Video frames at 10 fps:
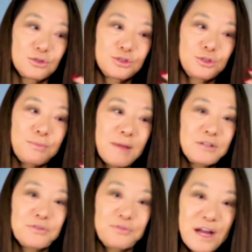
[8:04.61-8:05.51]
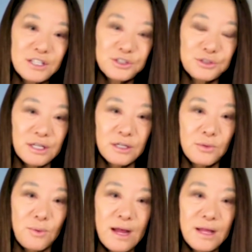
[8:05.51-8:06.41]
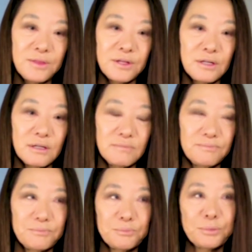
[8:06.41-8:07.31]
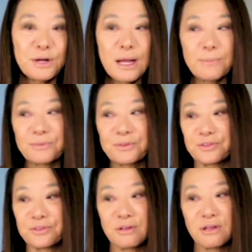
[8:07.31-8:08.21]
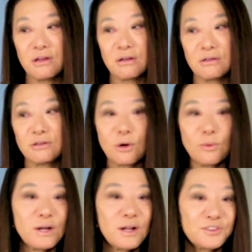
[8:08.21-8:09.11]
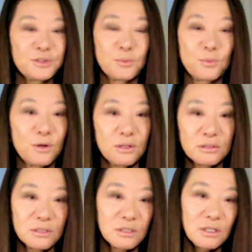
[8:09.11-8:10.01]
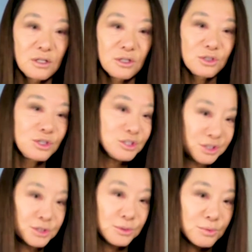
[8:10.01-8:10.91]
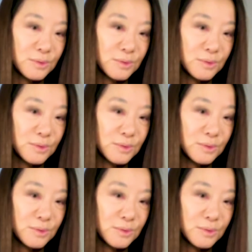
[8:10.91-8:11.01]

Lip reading: to manufacturing in a way that perhaps nowhere else in the world could do,